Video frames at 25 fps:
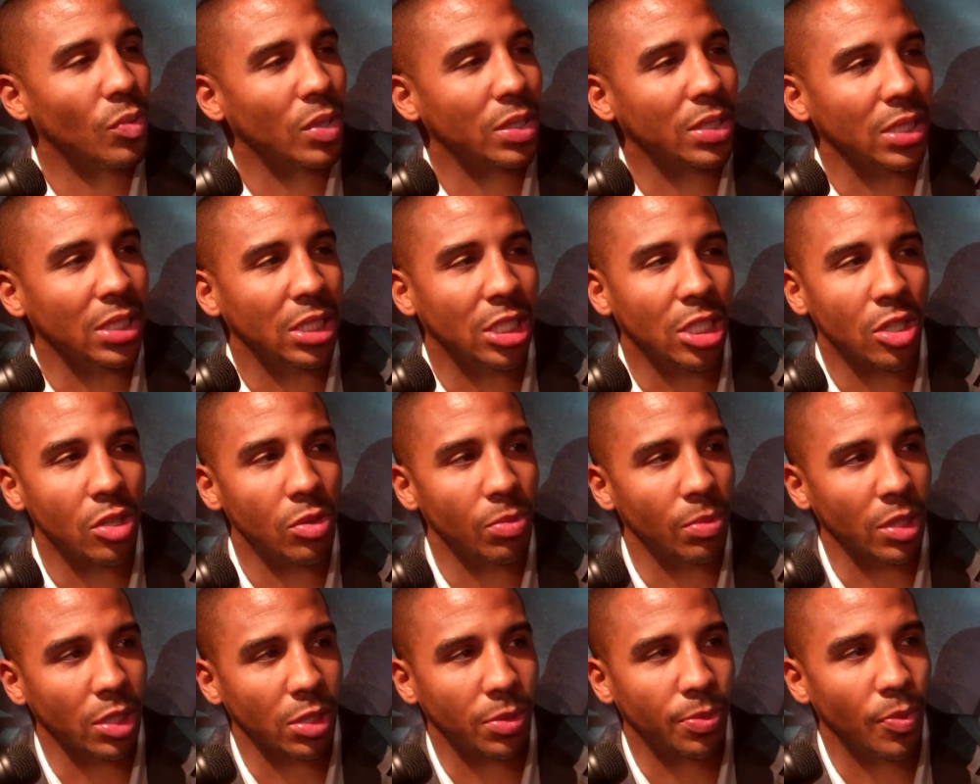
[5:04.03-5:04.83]
was a
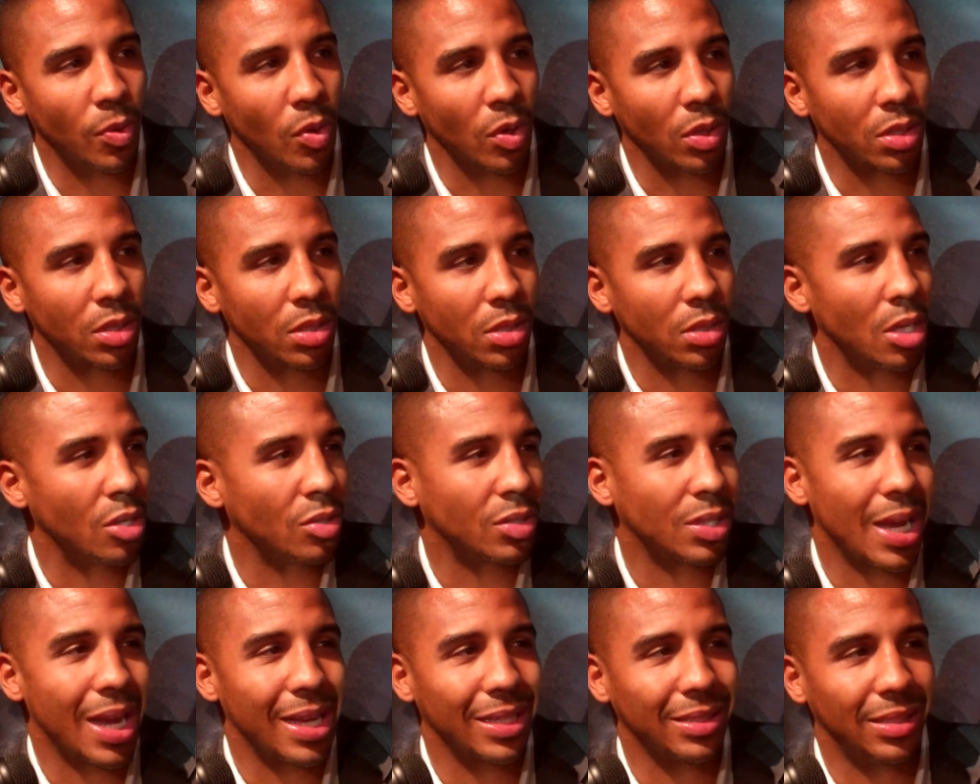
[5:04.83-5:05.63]
gentleman's sport.
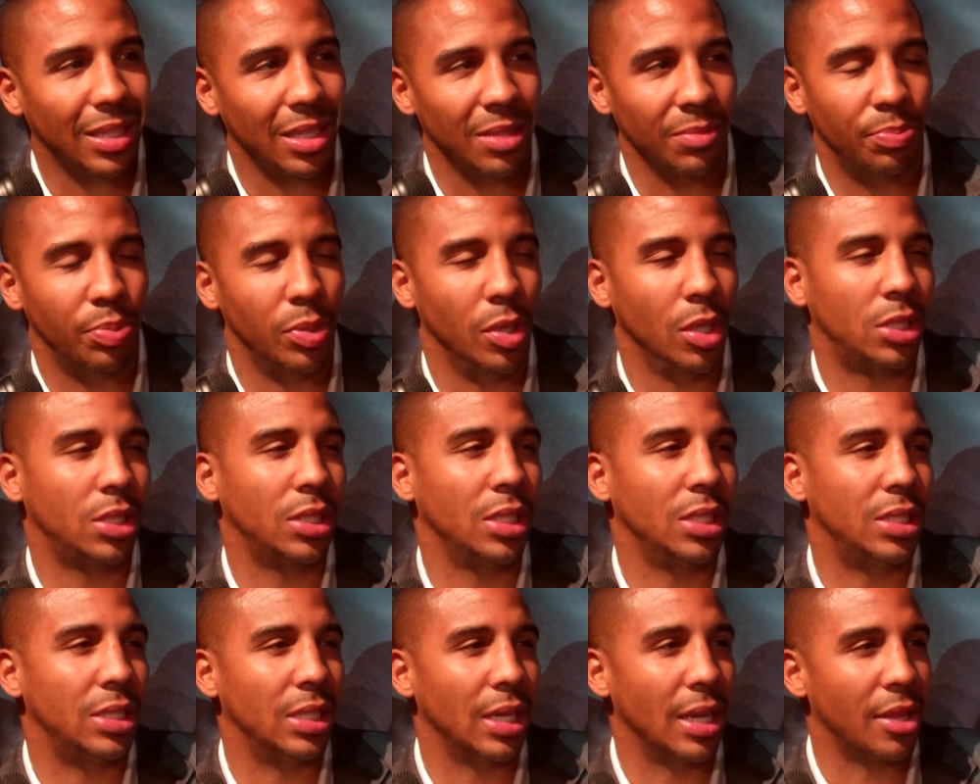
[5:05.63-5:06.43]
Those guys didn't
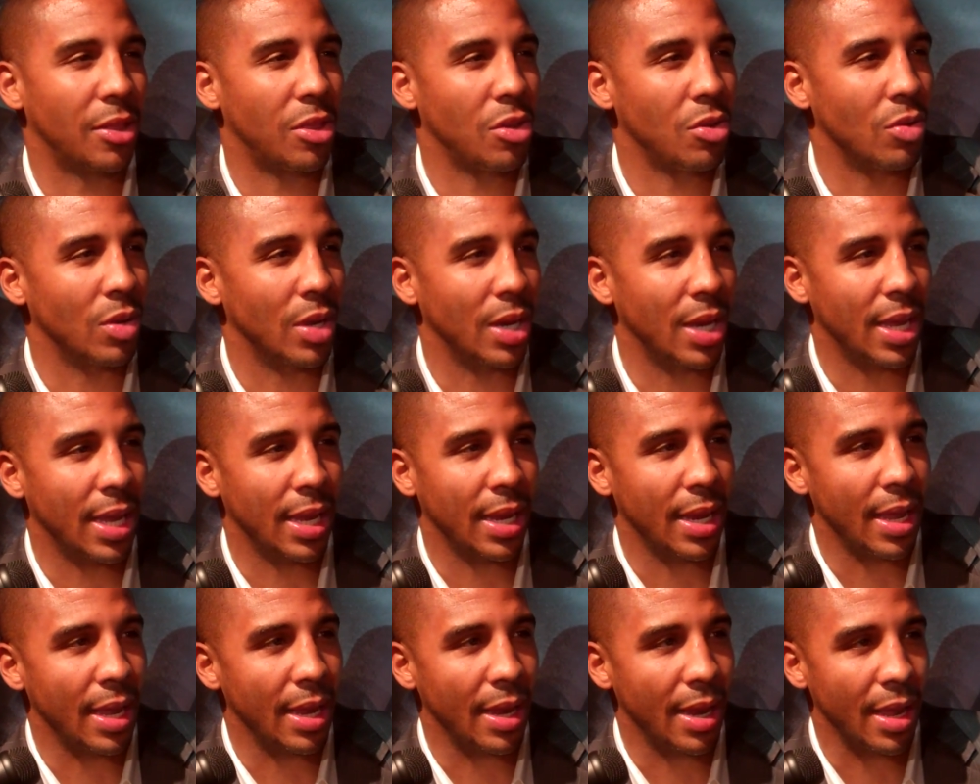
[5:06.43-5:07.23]
push each other
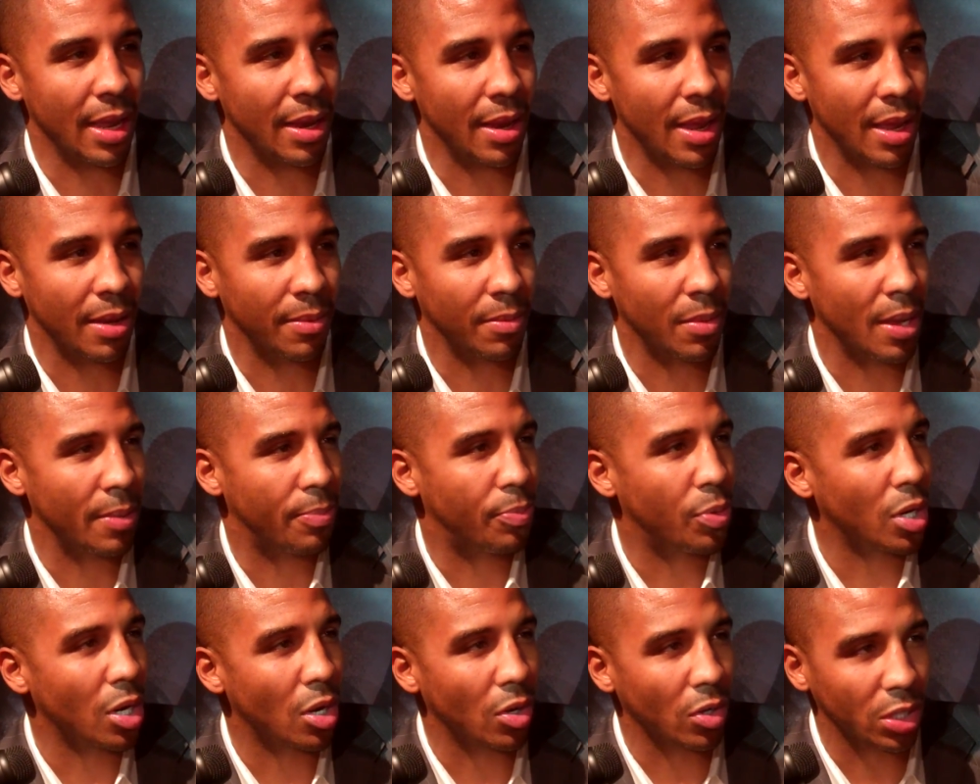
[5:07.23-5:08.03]

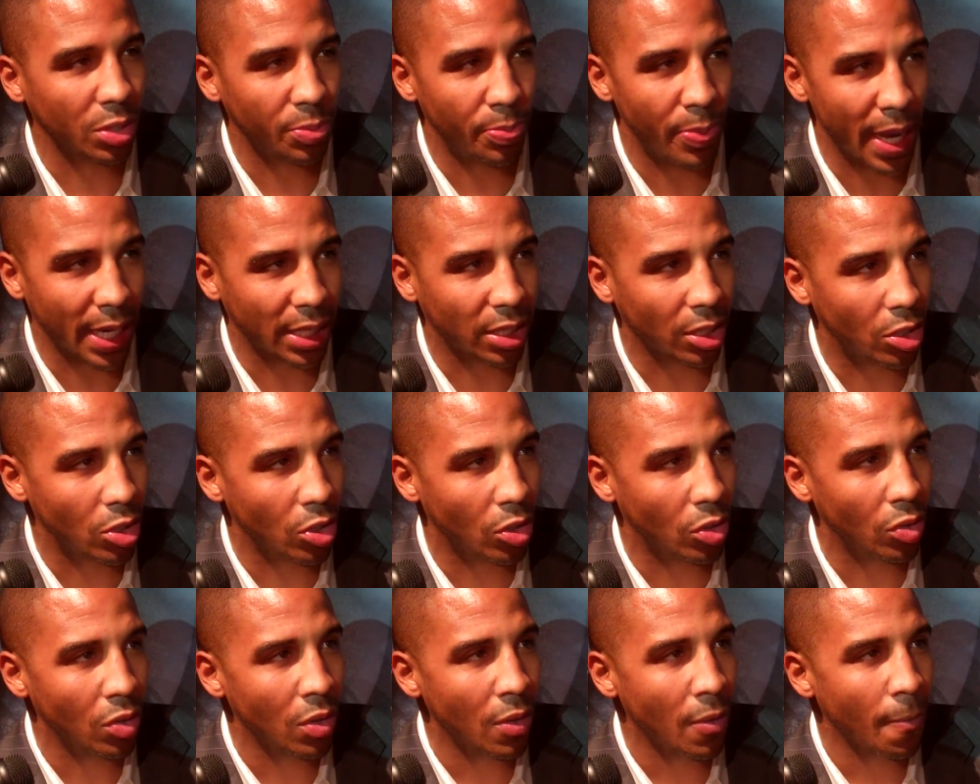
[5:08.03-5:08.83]
and put on a
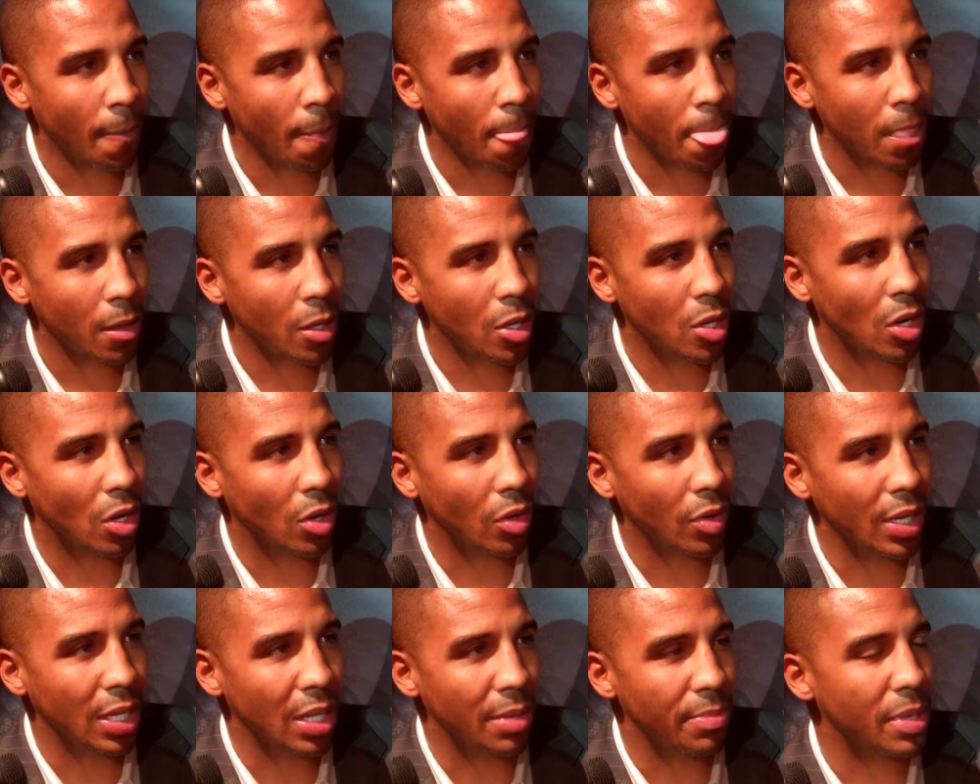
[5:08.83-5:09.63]
spectacle, you
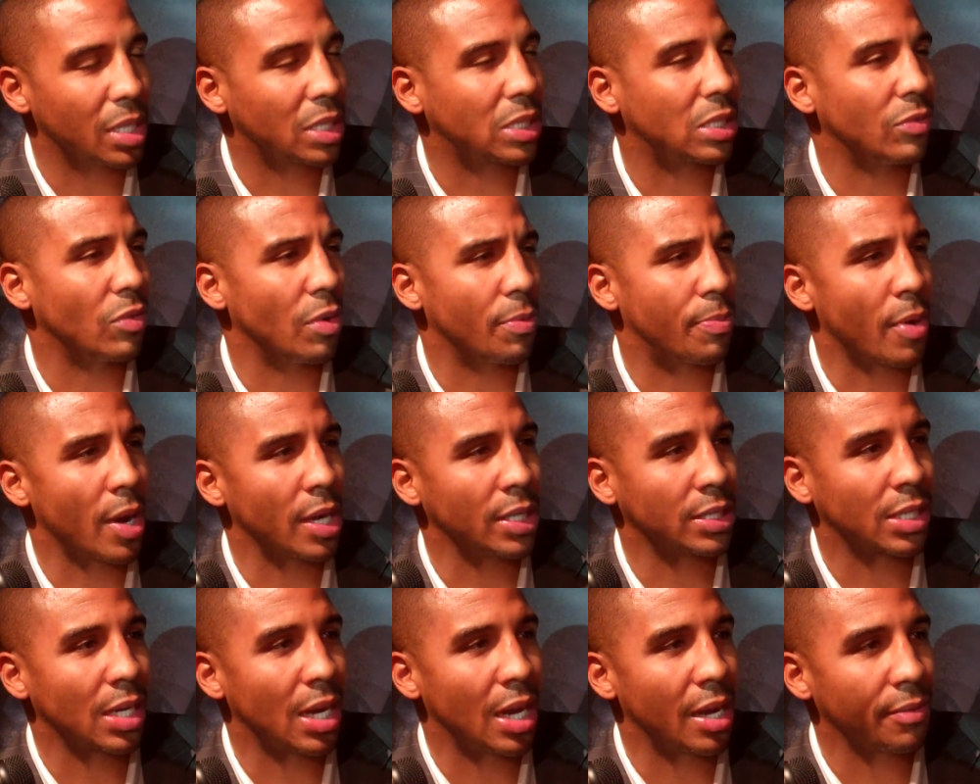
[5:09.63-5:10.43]
know, in the midst of a
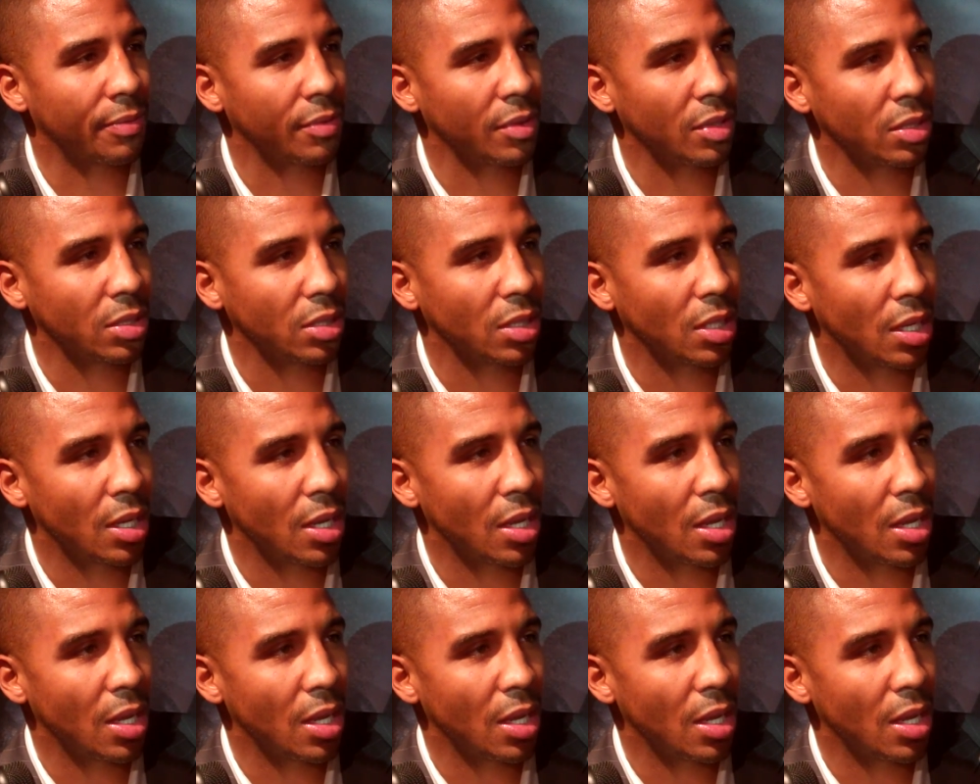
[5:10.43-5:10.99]
press conference.